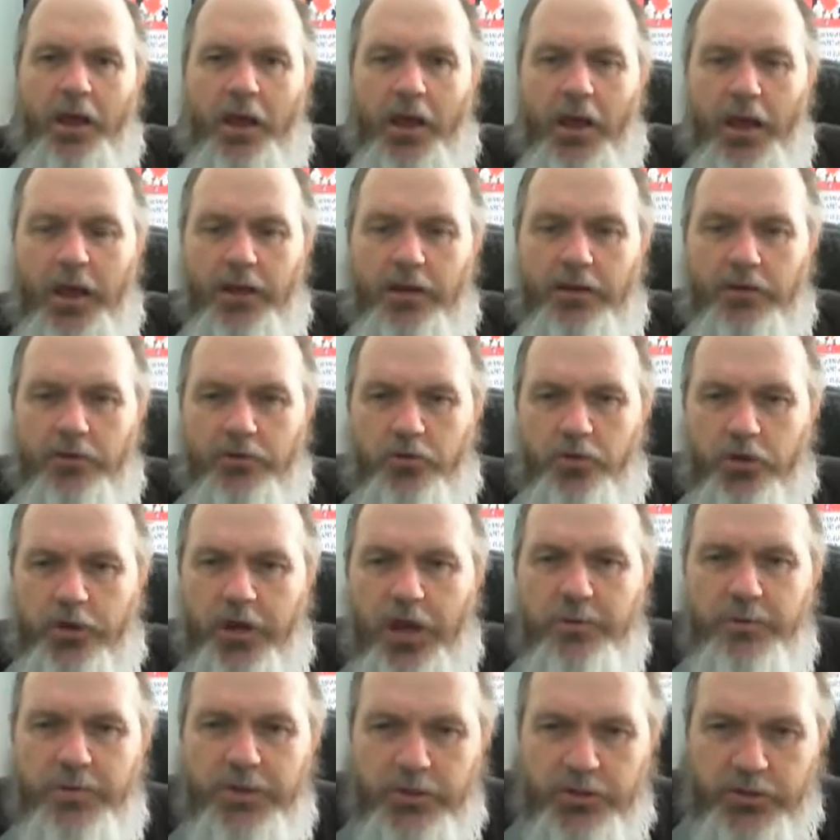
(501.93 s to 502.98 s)
and you
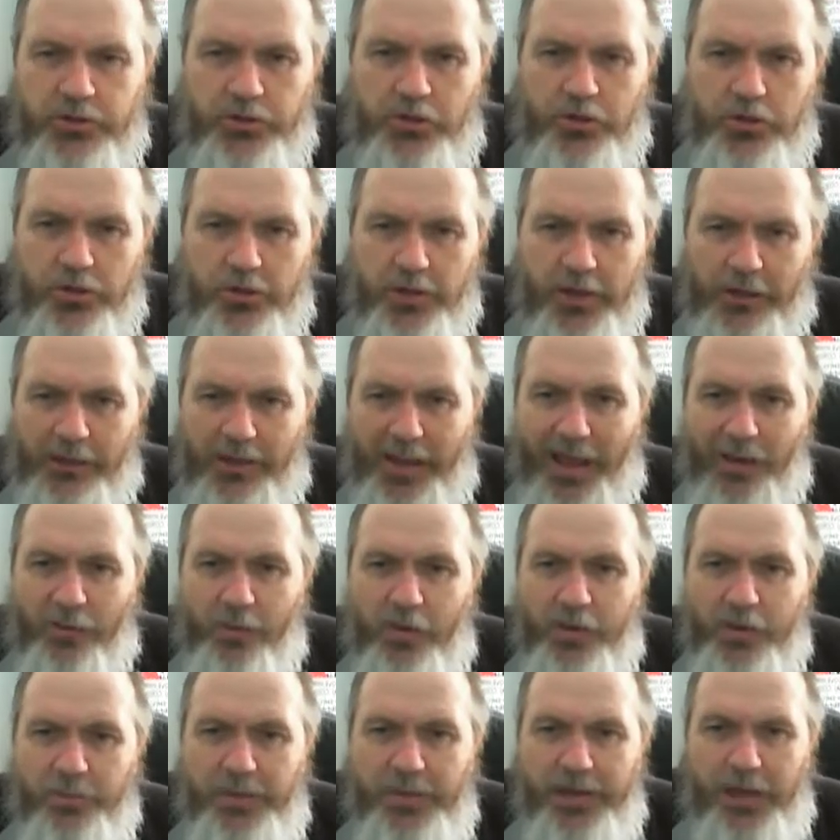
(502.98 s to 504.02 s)
can be sure that I
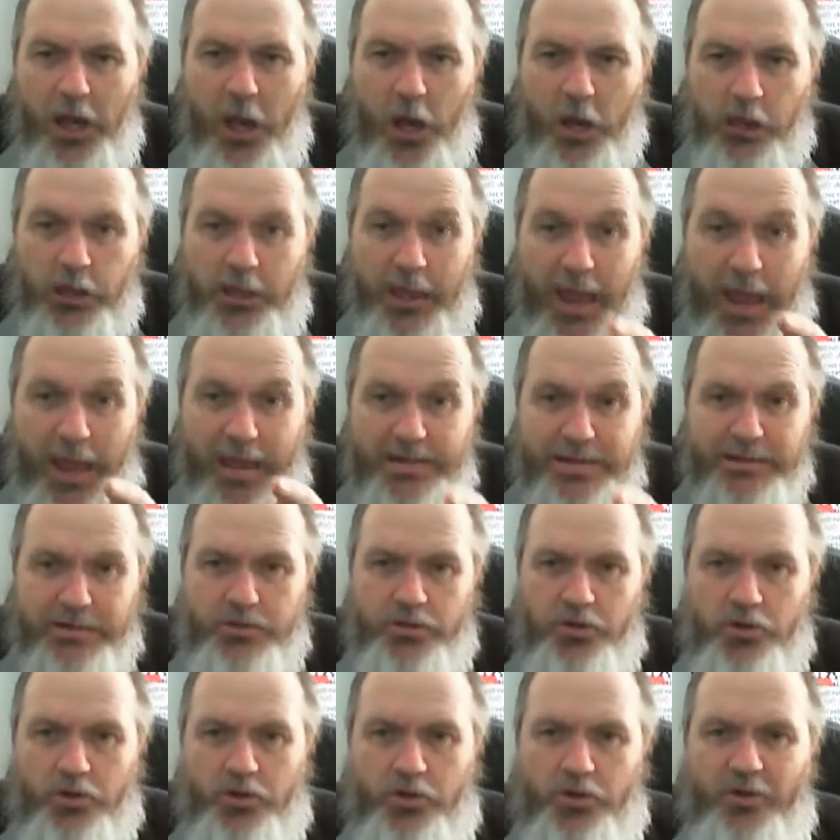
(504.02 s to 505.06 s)
will be against
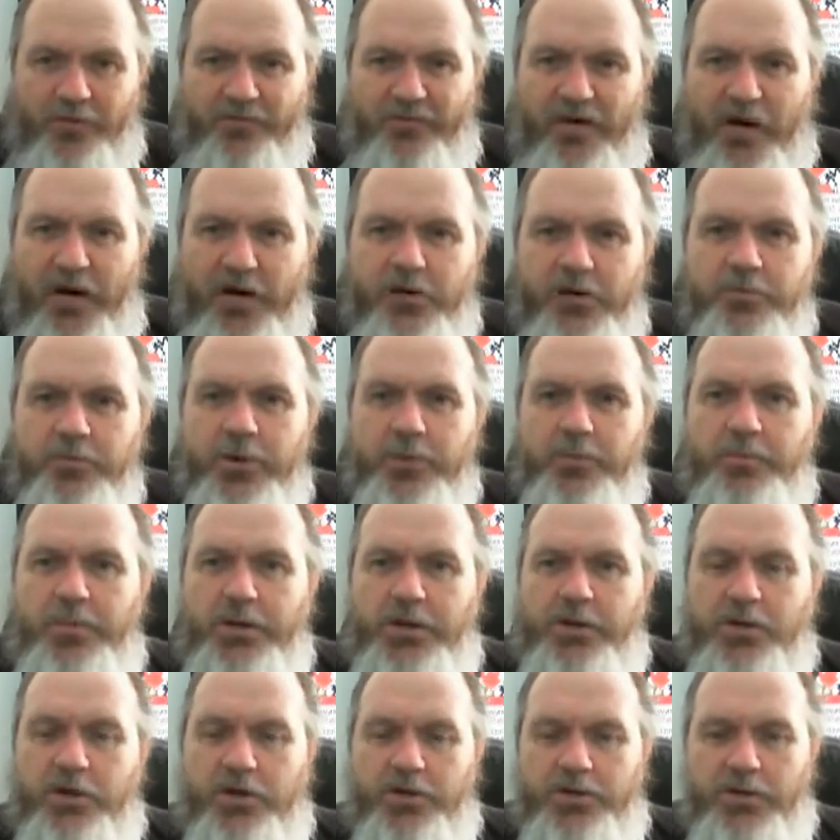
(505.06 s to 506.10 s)
your government,
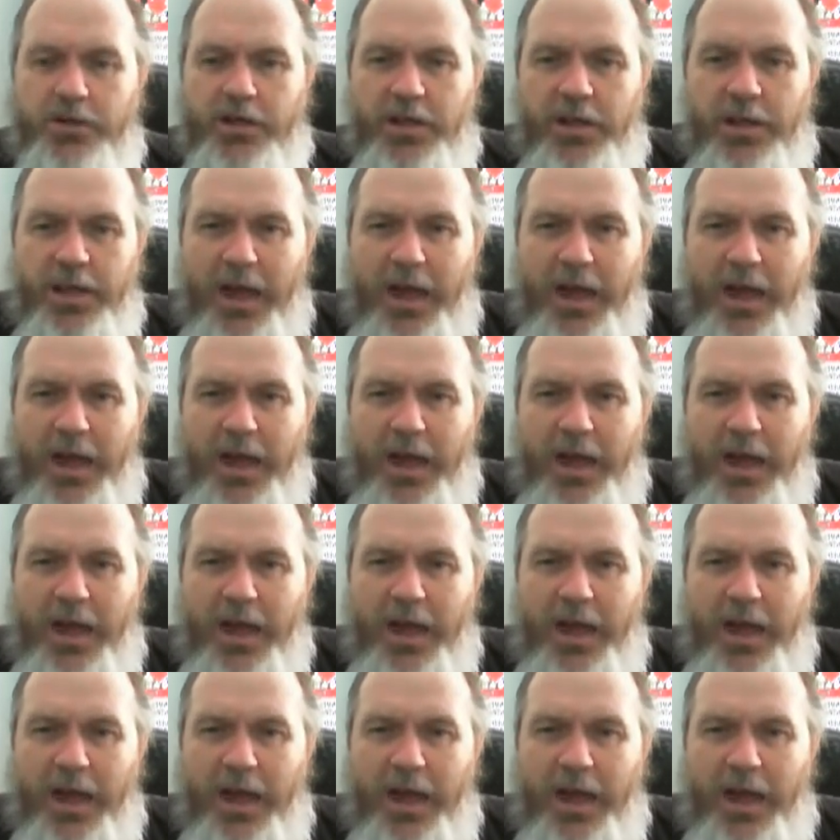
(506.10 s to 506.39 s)
because